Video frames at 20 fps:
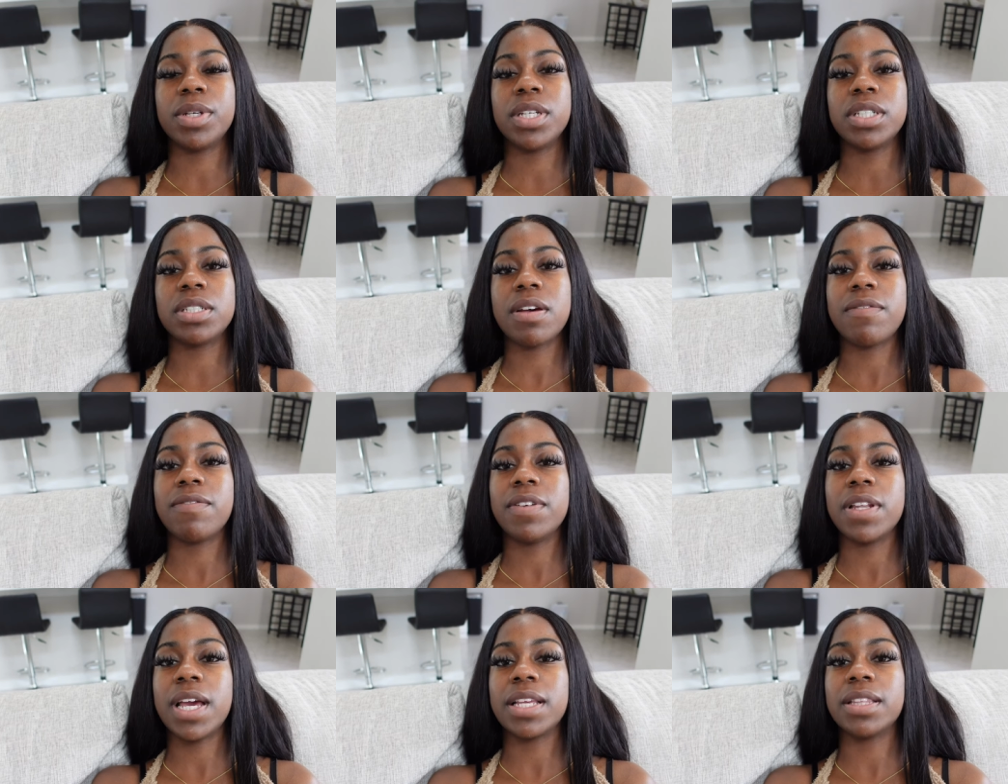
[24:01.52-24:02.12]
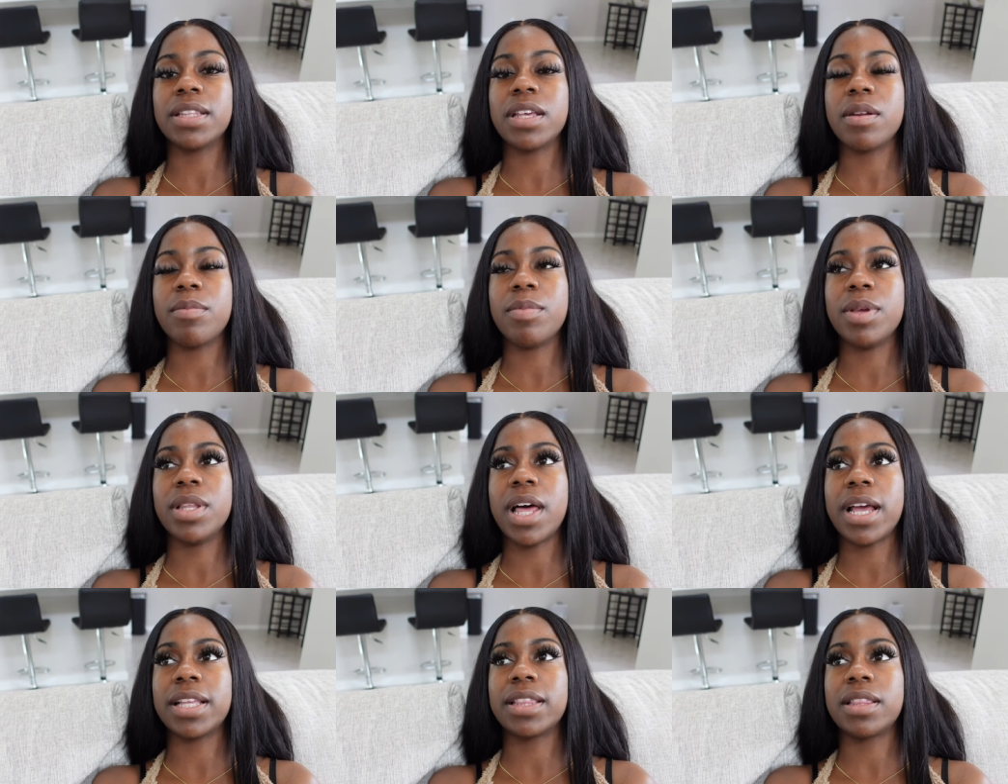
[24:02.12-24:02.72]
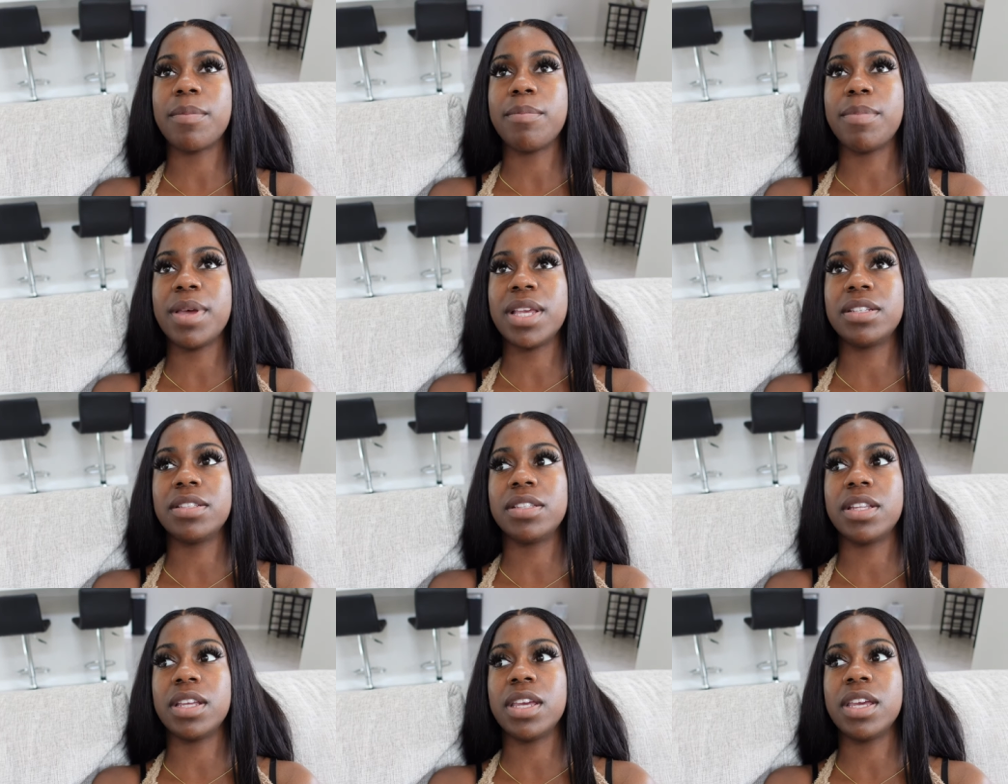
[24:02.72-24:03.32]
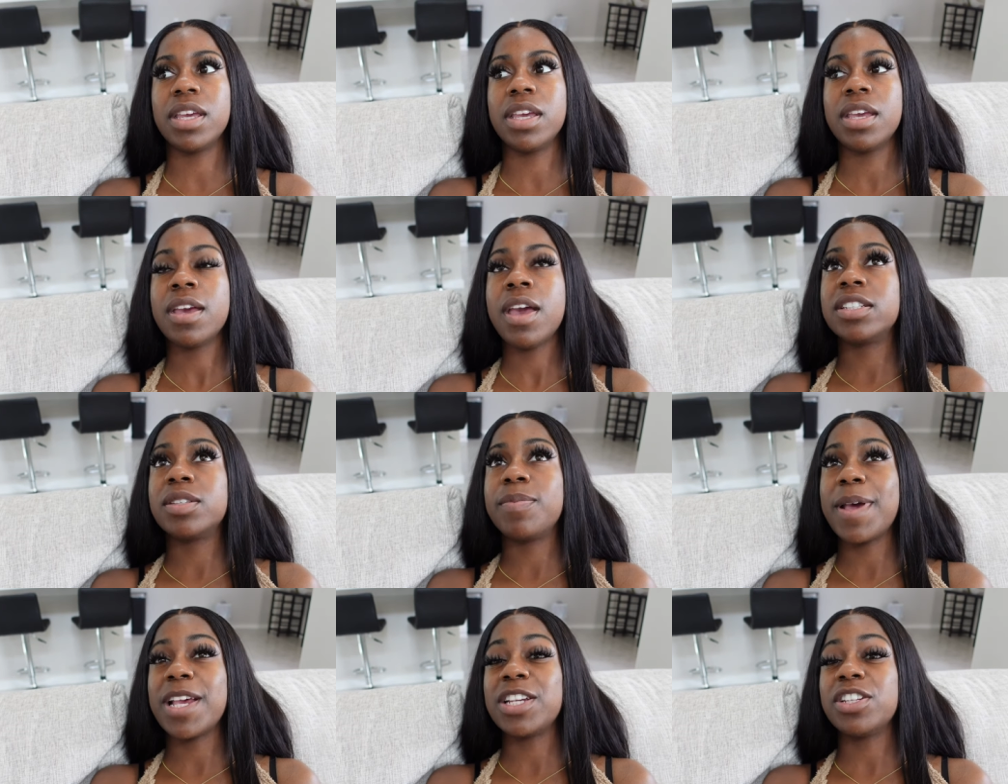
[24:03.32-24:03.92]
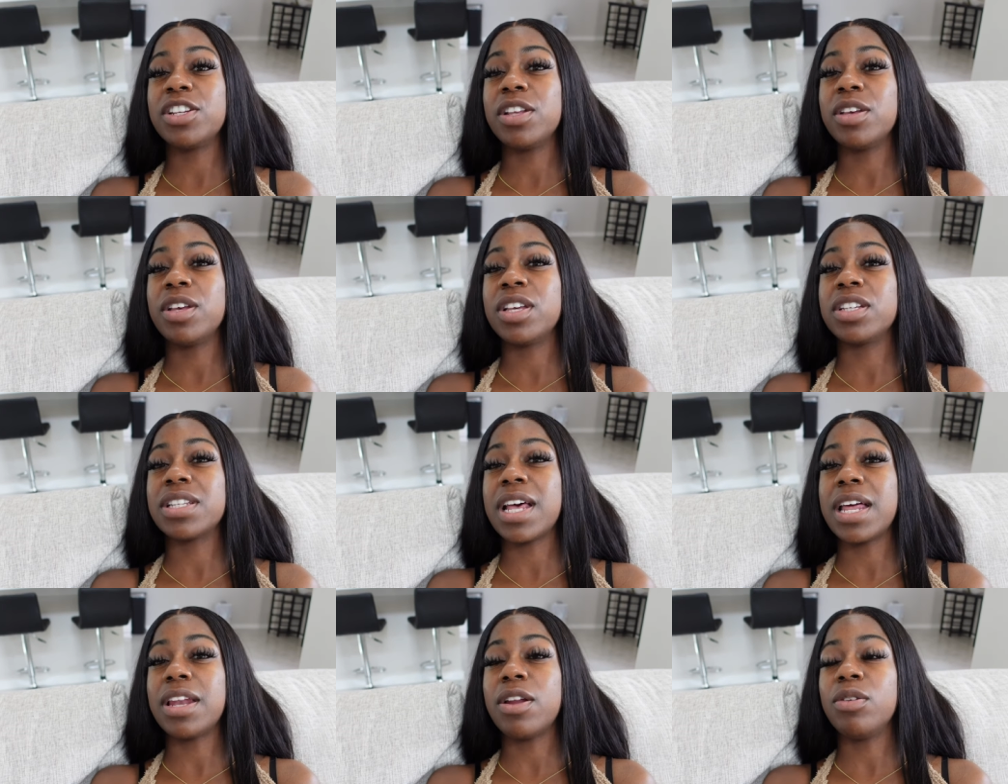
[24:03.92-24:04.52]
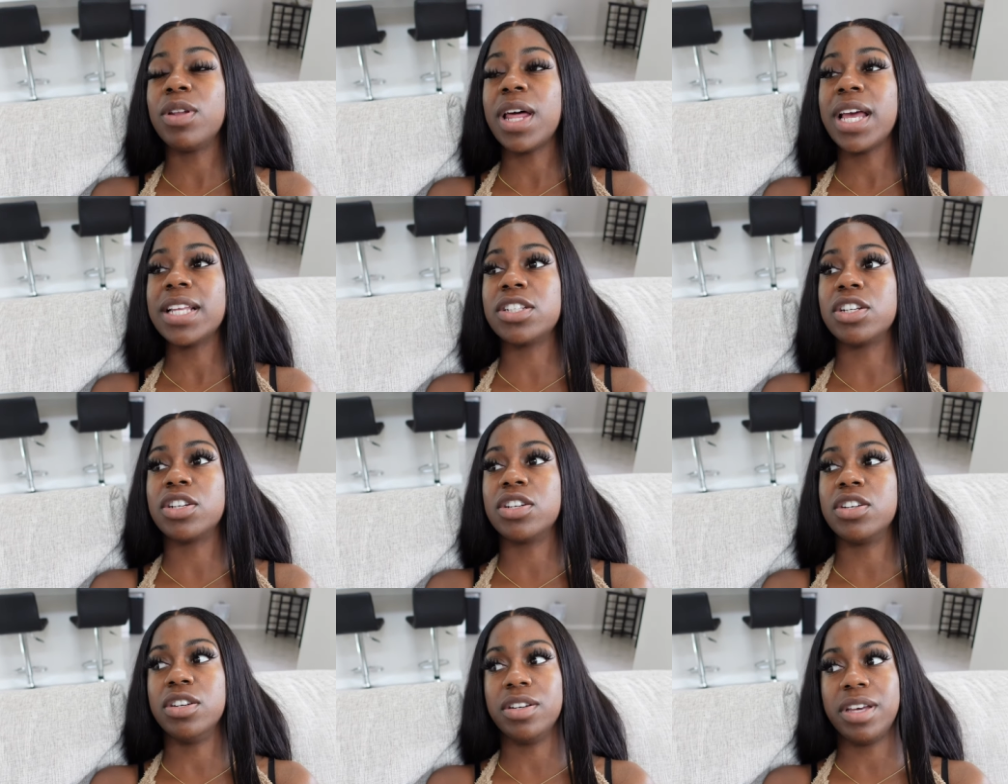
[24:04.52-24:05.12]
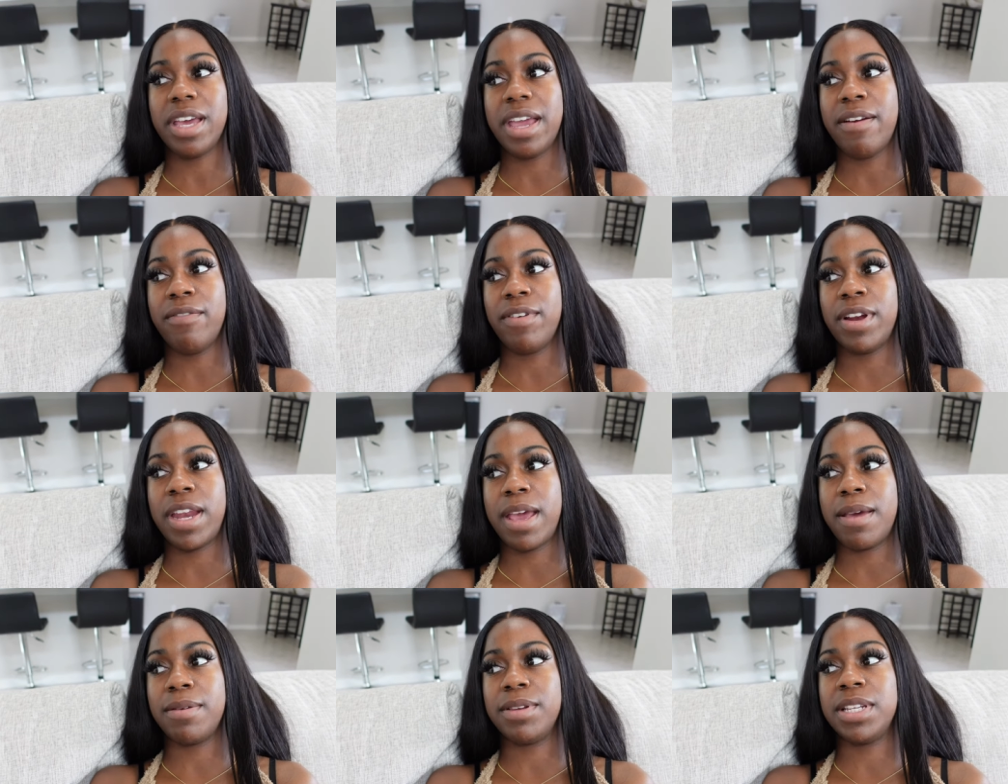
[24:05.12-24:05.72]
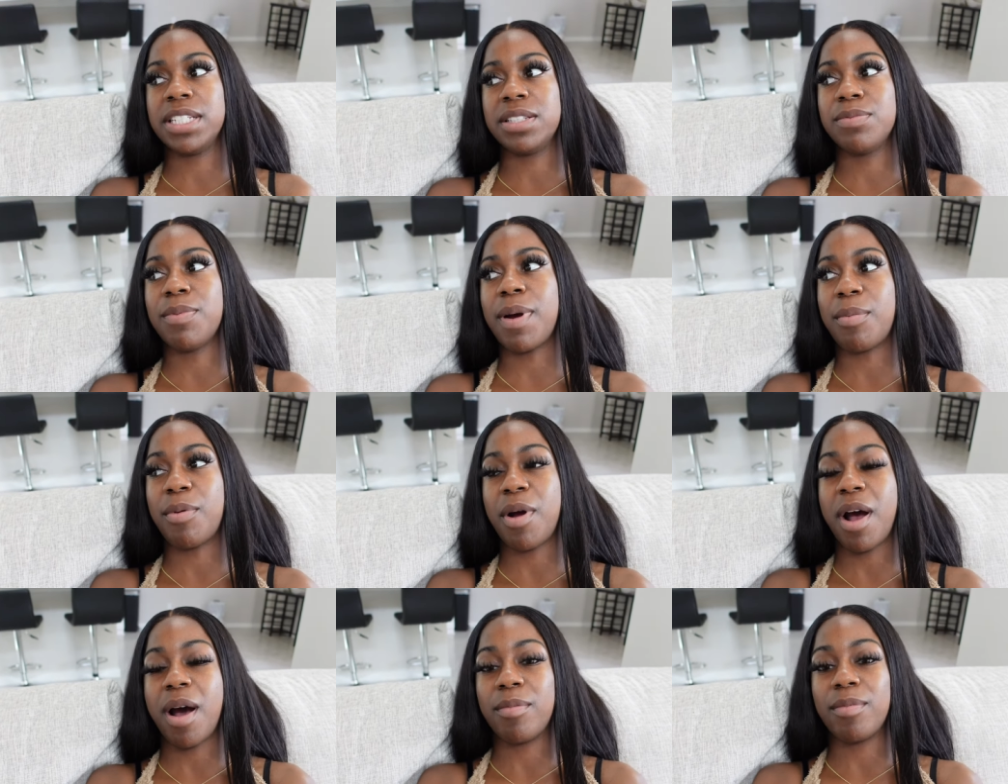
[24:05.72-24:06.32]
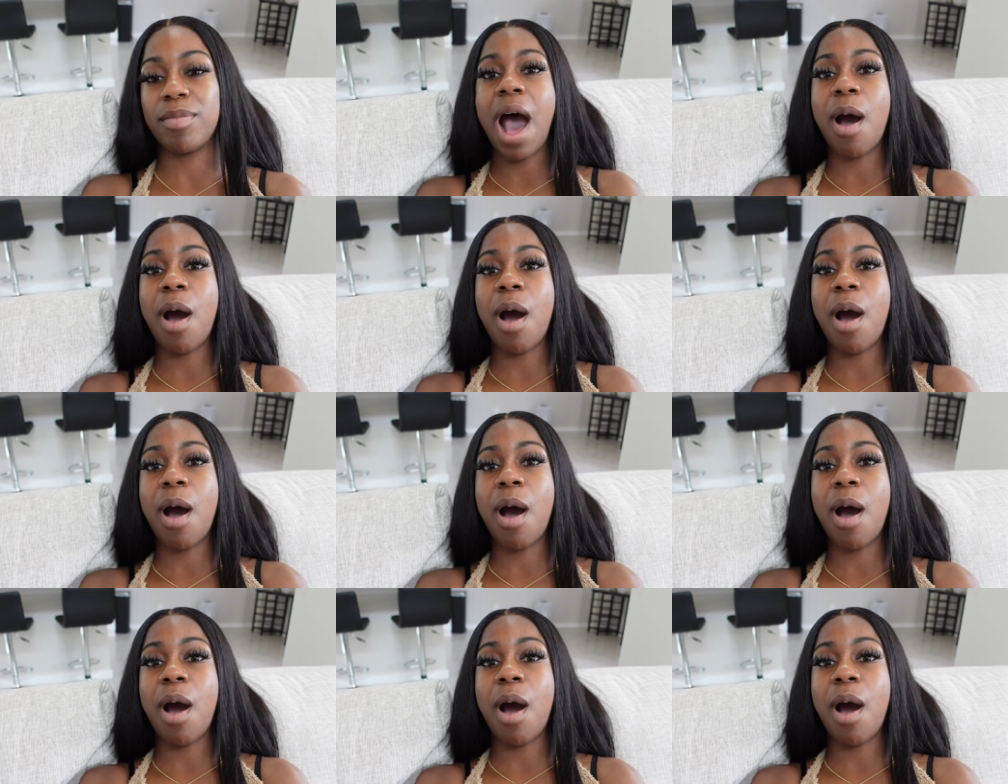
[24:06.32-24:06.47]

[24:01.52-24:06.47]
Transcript: because I feel like that'll be like the best thing, especially because I don't like to cook every day. This is my problem.